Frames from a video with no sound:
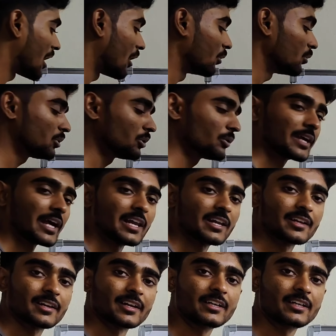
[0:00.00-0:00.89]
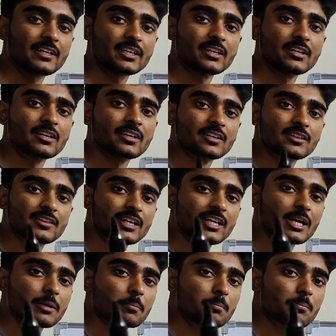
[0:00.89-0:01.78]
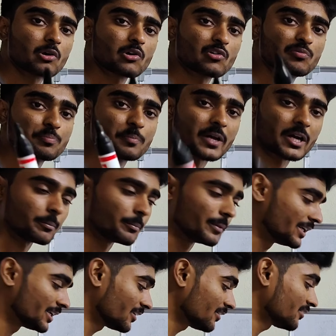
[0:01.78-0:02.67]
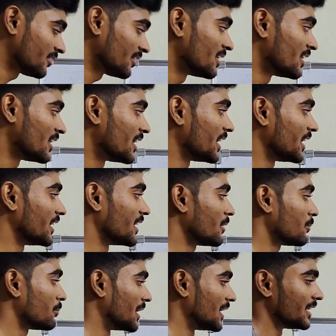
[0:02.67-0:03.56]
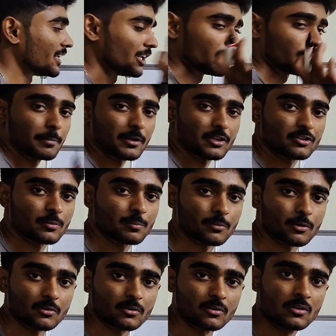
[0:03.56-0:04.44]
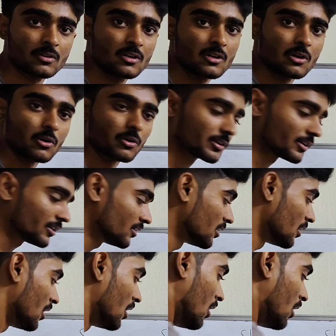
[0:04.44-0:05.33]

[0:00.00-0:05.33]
how to calculate the number of parameters in a multi-layer perceptron. Okay,